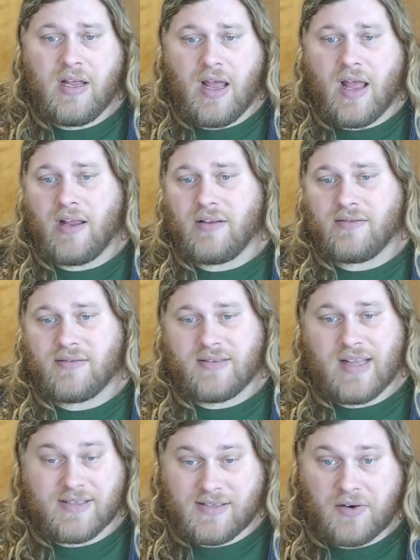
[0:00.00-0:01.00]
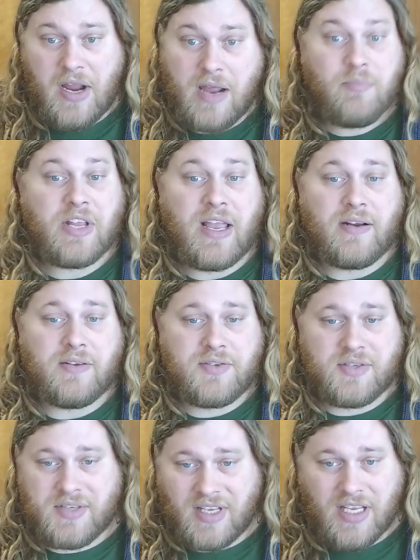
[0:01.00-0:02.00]
And that's their game plan, is
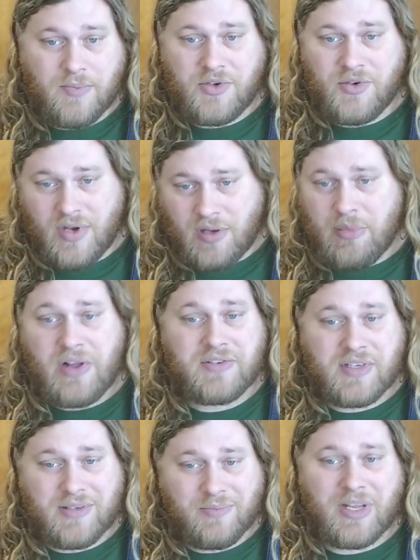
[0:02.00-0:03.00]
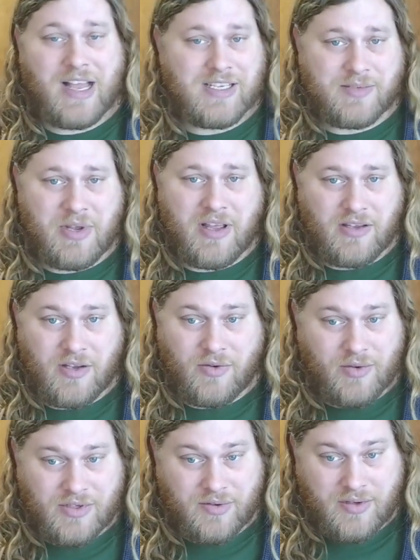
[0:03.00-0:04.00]
just to keep shooting Melta and Plasma at
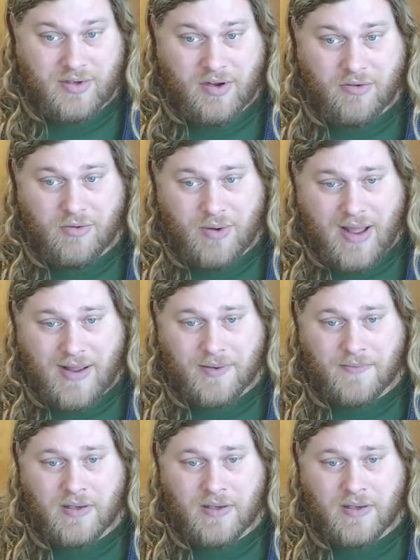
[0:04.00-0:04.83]
you until you go away.